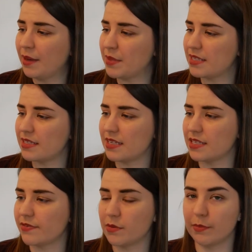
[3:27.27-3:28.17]
And this
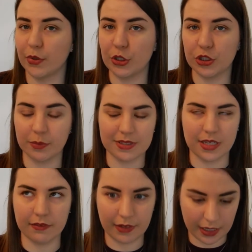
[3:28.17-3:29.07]
is from Body Shop,
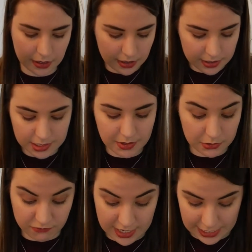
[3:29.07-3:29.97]
it's lovely, it
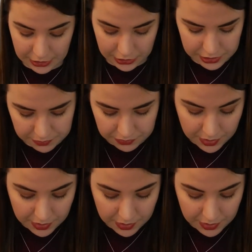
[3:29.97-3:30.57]
smells really good.